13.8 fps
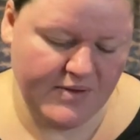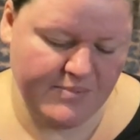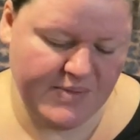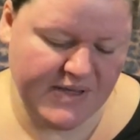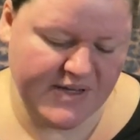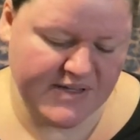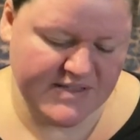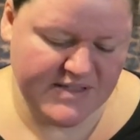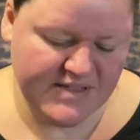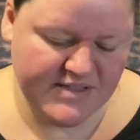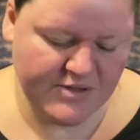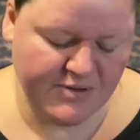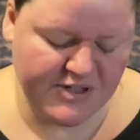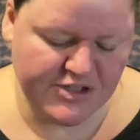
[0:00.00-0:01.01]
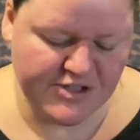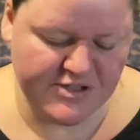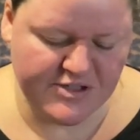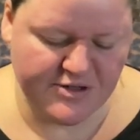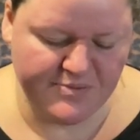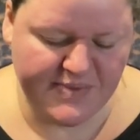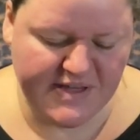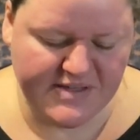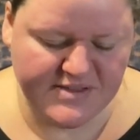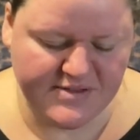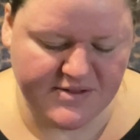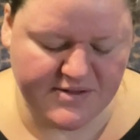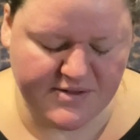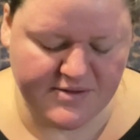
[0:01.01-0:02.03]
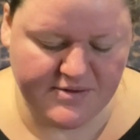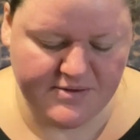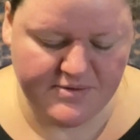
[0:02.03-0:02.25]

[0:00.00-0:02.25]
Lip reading: because these questions are based on